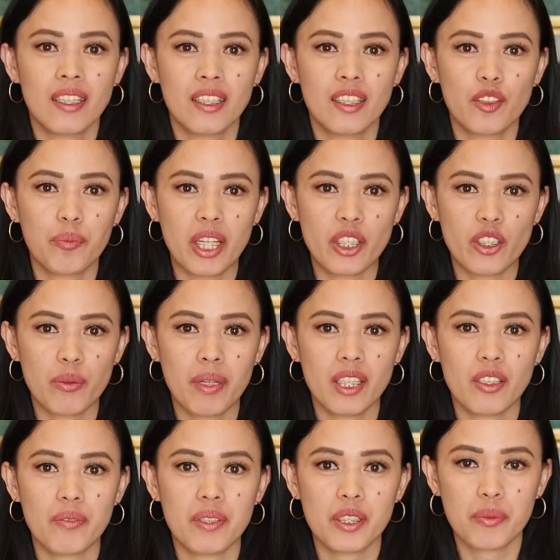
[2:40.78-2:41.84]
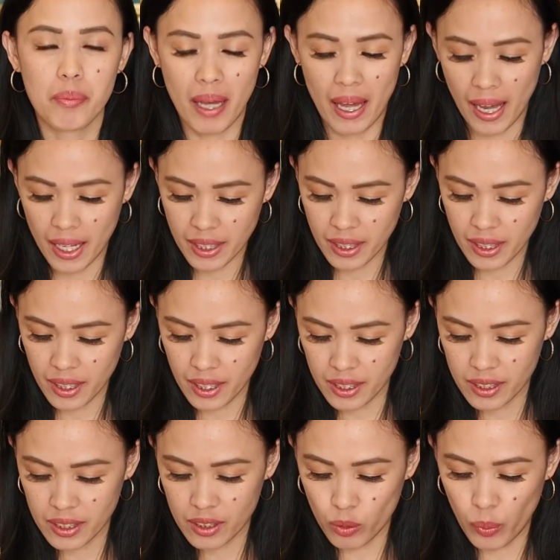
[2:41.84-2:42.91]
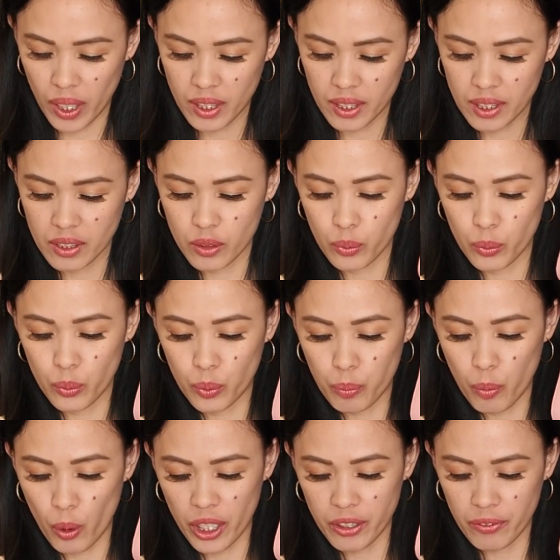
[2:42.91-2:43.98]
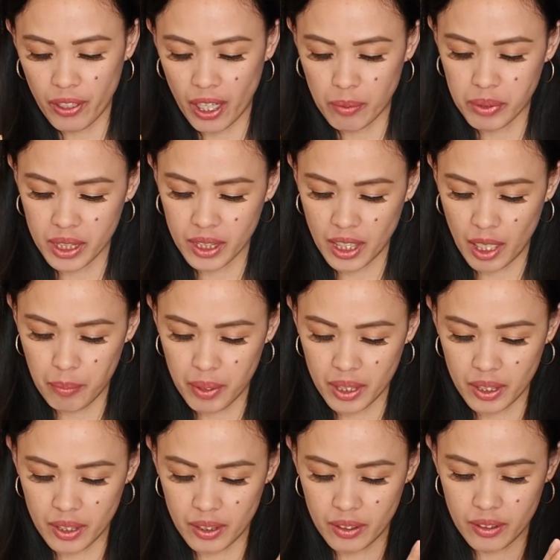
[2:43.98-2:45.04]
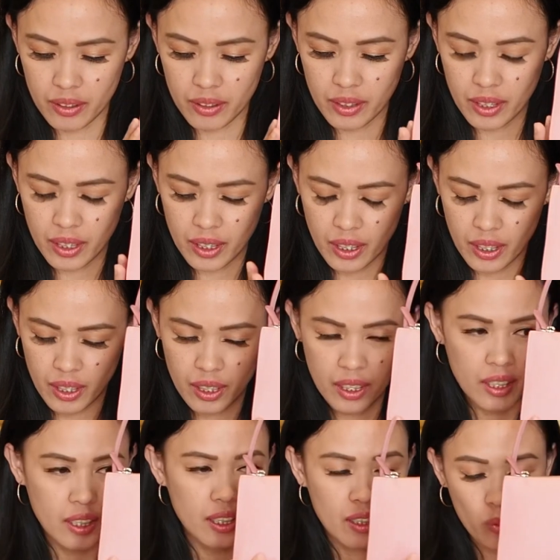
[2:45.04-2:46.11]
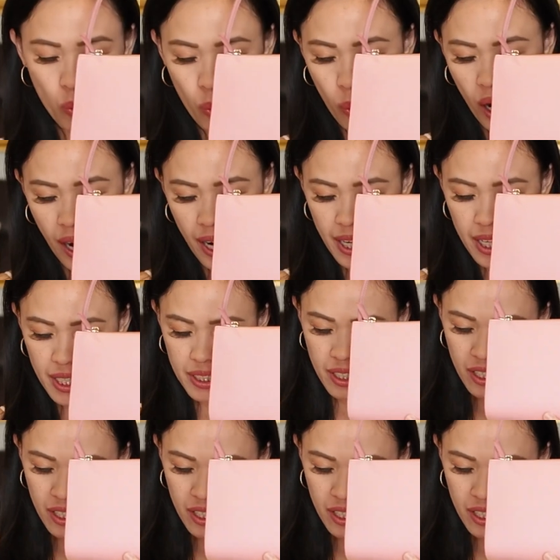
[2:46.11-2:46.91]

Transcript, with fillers: The measurement of this bag is 22.5 centimeter wide,